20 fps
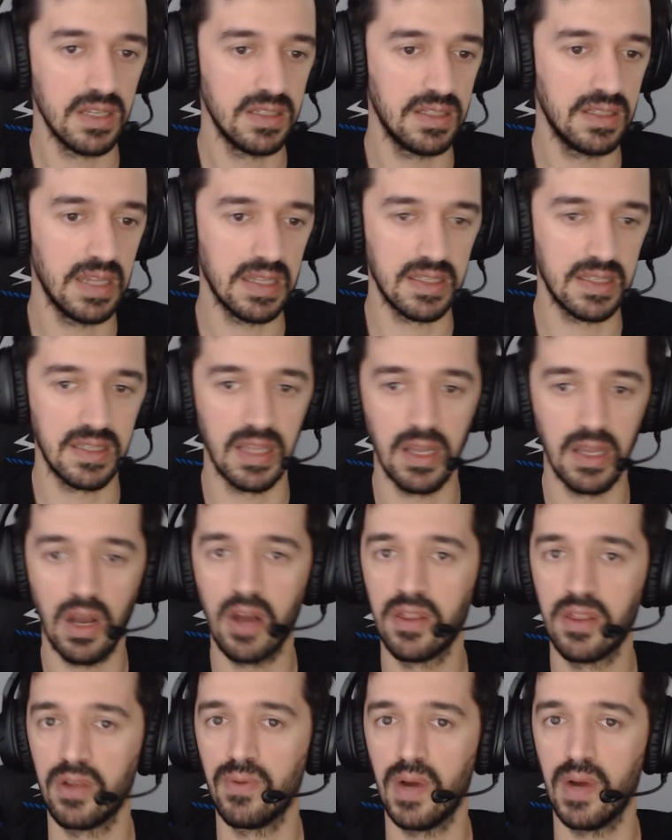that they
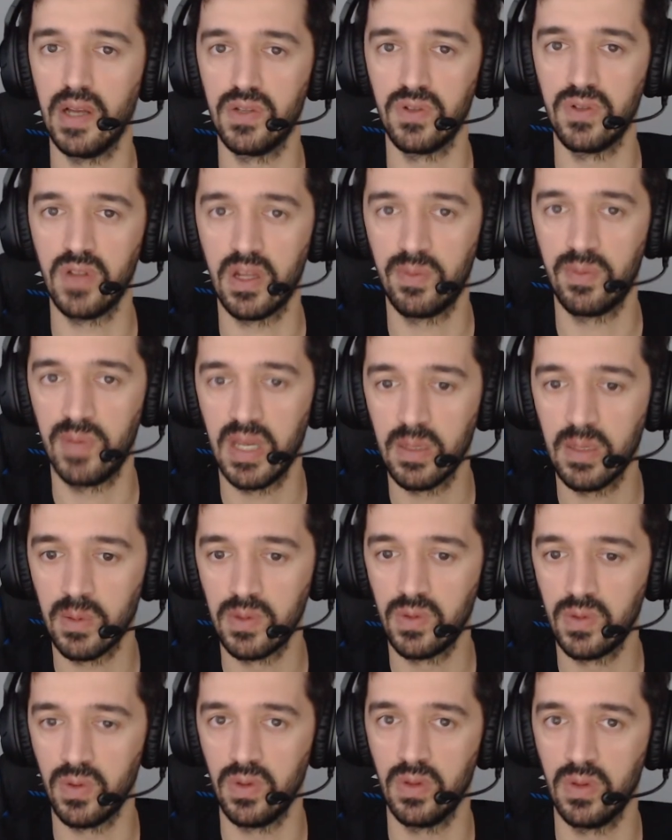otherwise would not be able
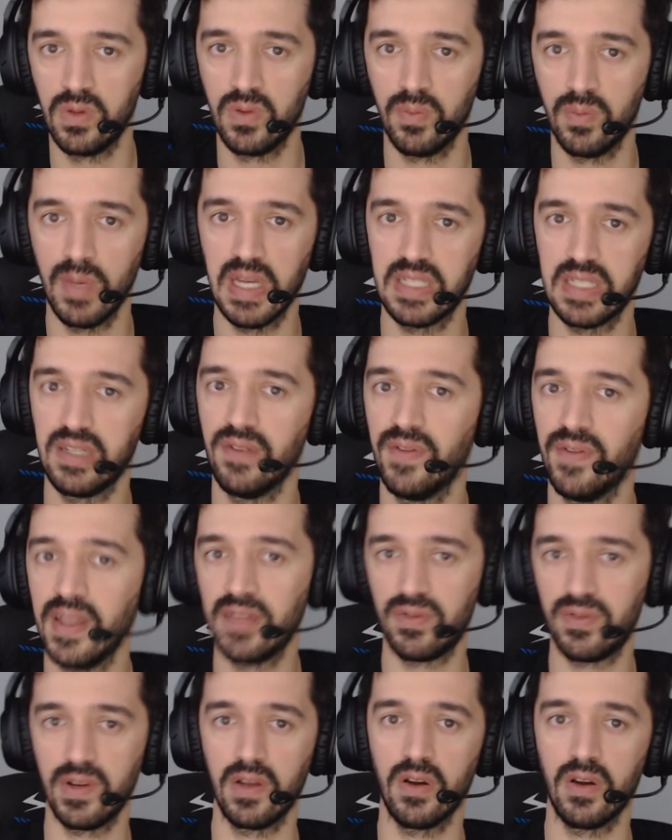to massive
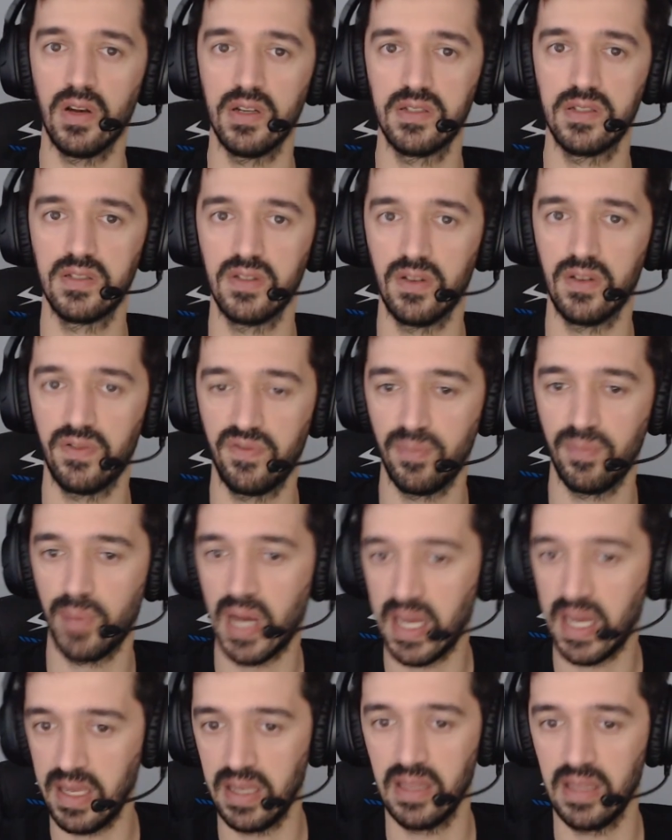entry costs of
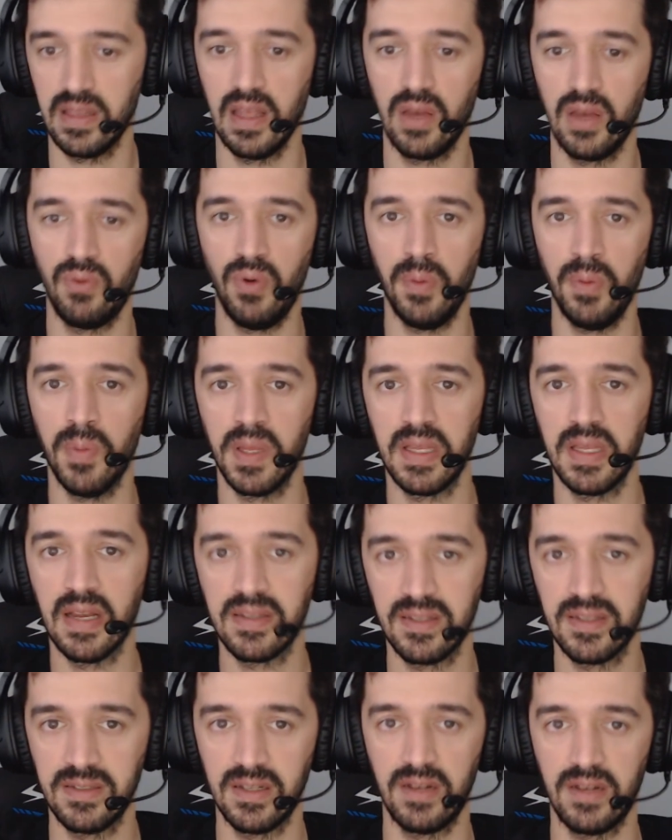buying the equipment
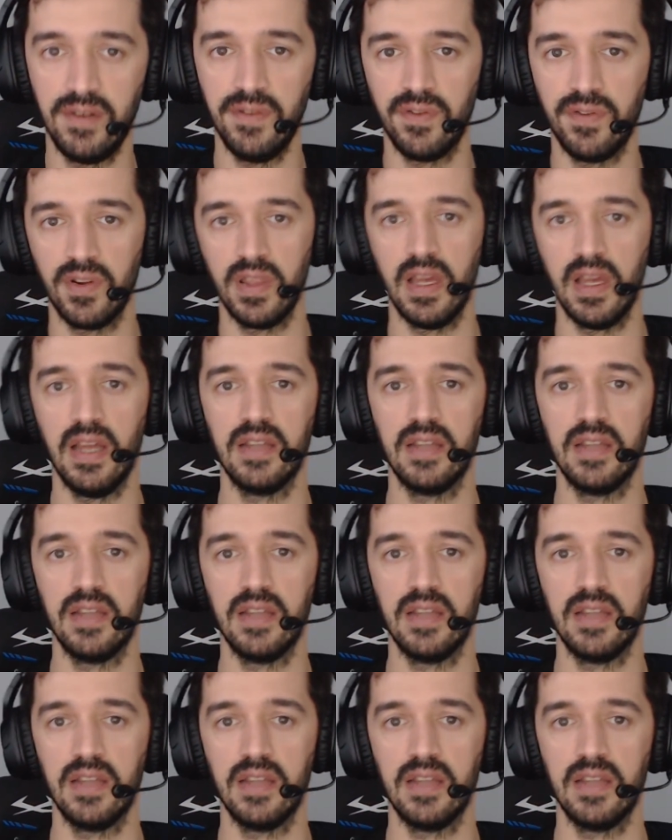necessary for that.